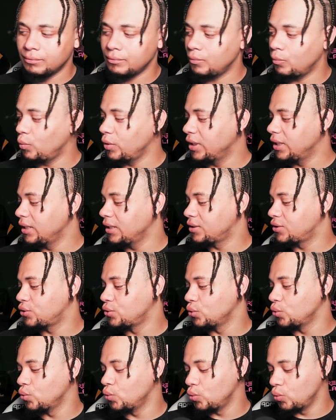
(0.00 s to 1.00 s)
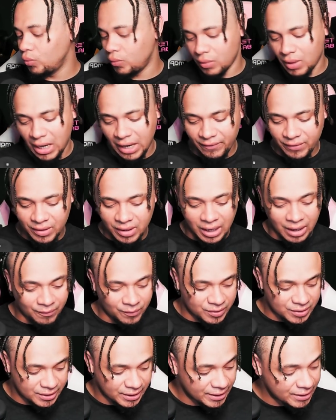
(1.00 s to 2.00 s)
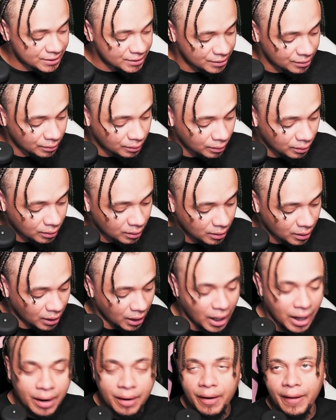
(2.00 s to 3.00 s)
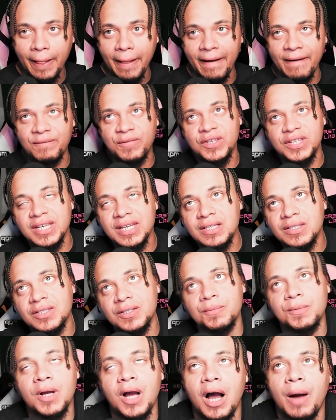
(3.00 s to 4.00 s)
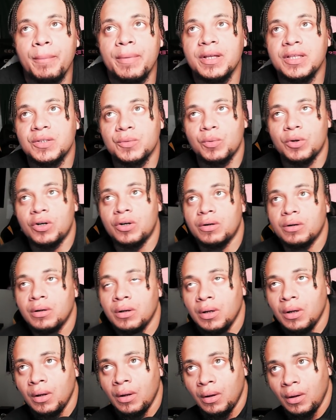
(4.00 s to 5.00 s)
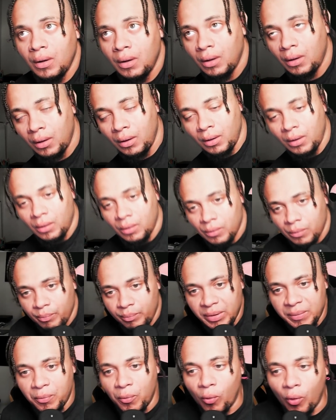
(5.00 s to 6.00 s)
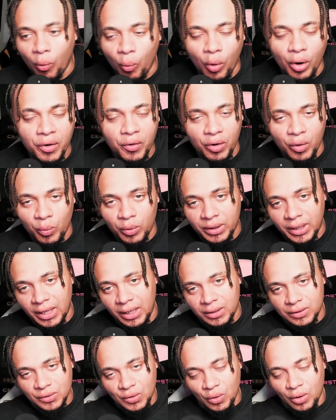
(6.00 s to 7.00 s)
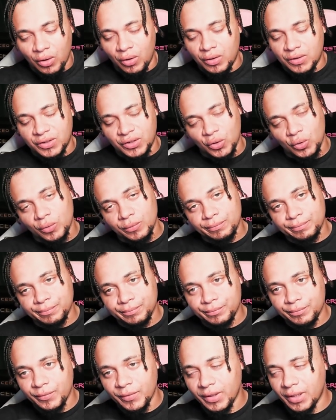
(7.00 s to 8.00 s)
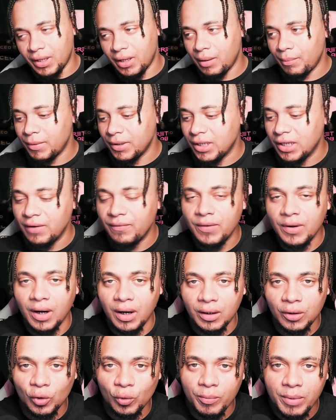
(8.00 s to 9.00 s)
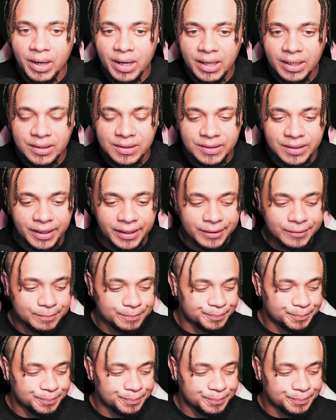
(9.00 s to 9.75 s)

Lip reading: We need to have a conversation. I've seen some comments where people were wondering what the hell is going on. So I'm going to give y'all a little bit of insight.